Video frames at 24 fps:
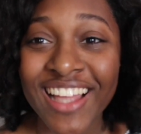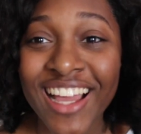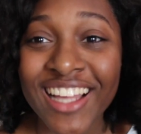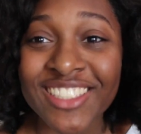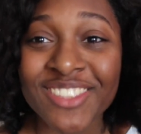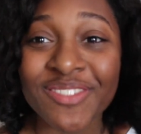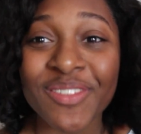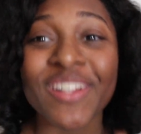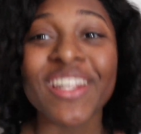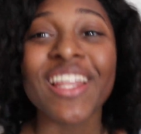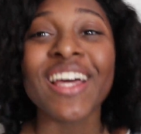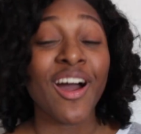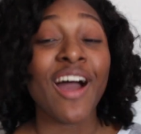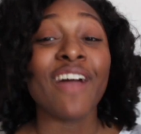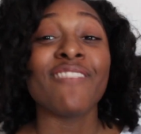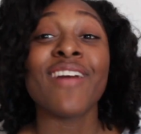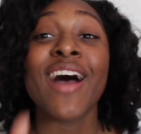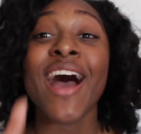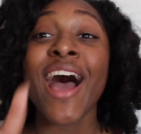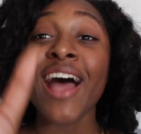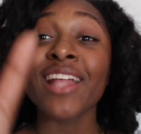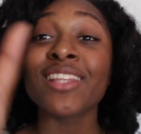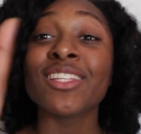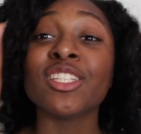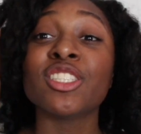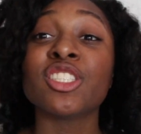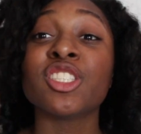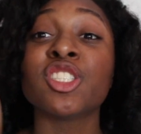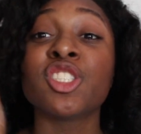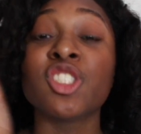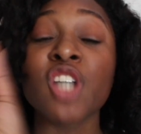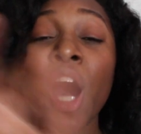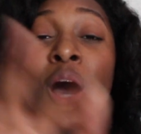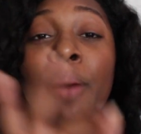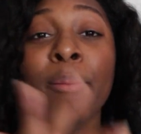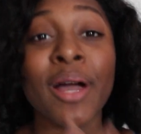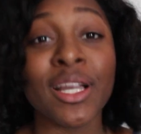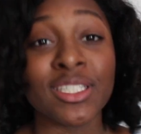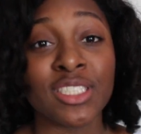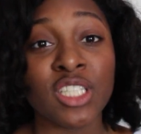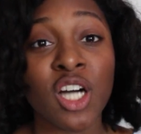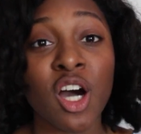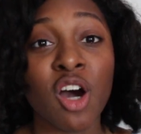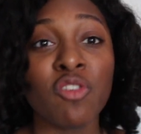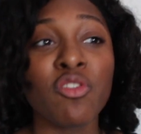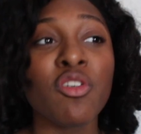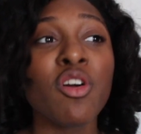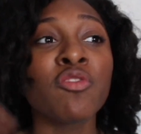next month, I've had to stop
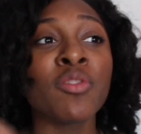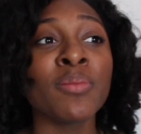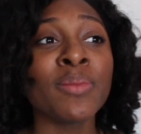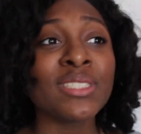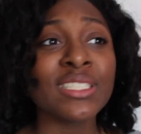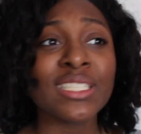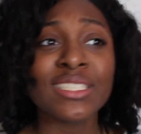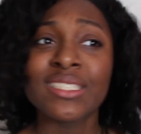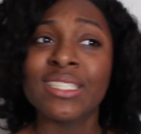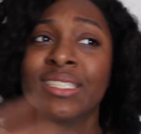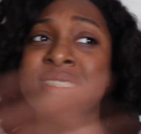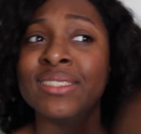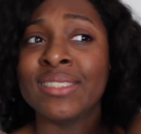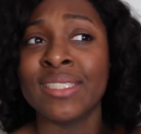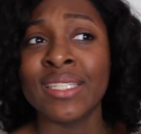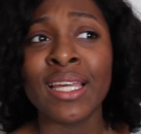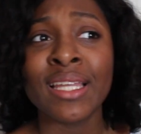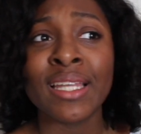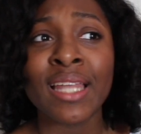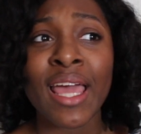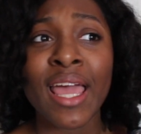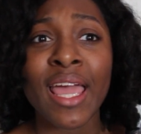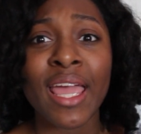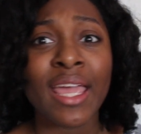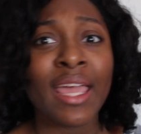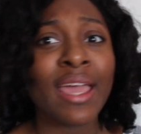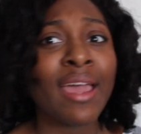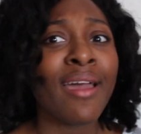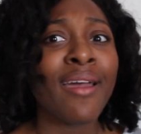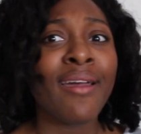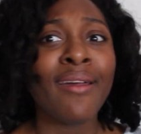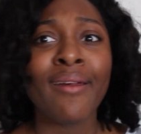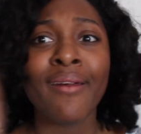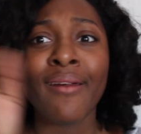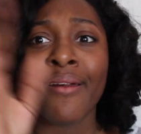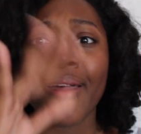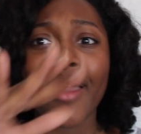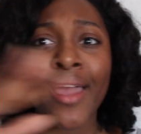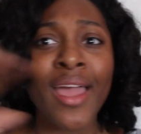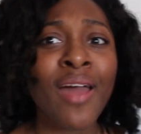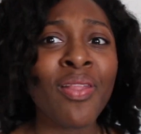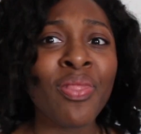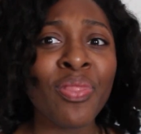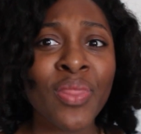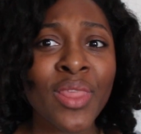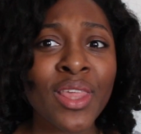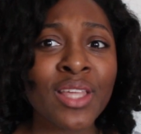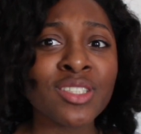myself from listening to DNA
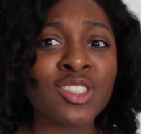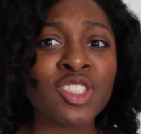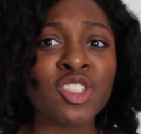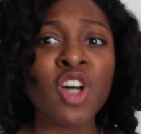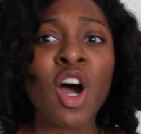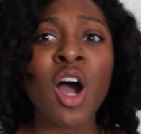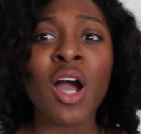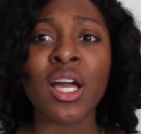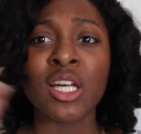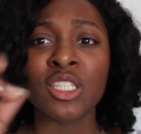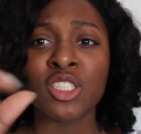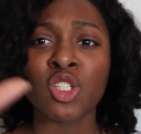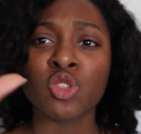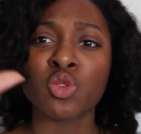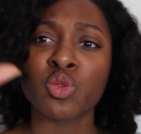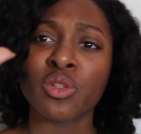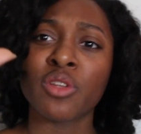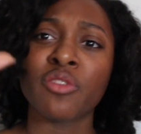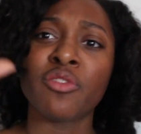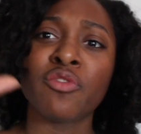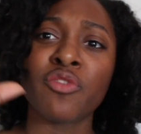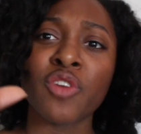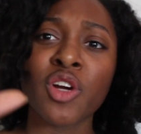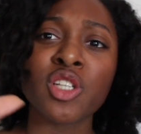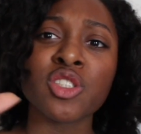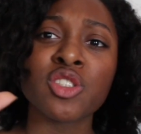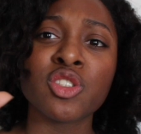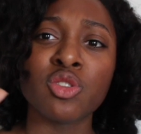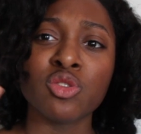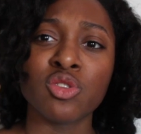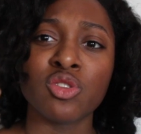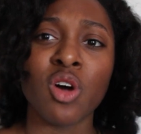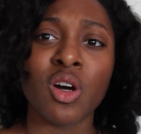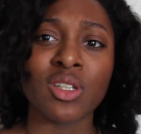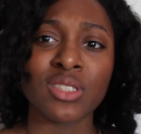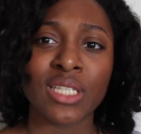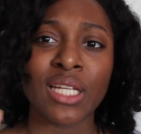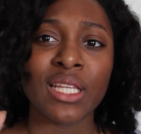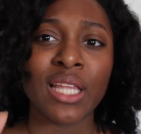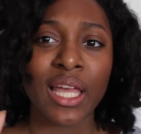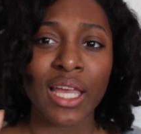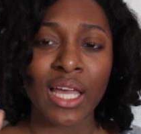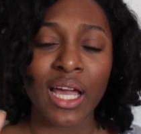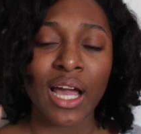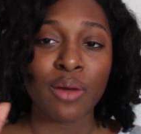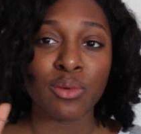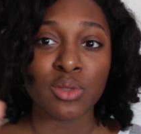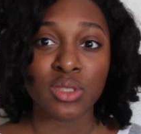and this song because those were the first two songs that
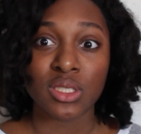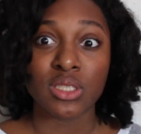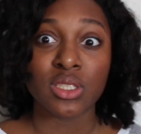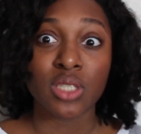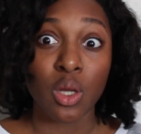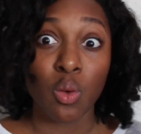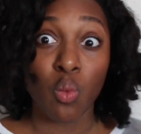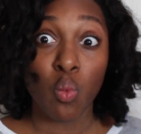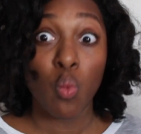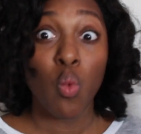like I was just like,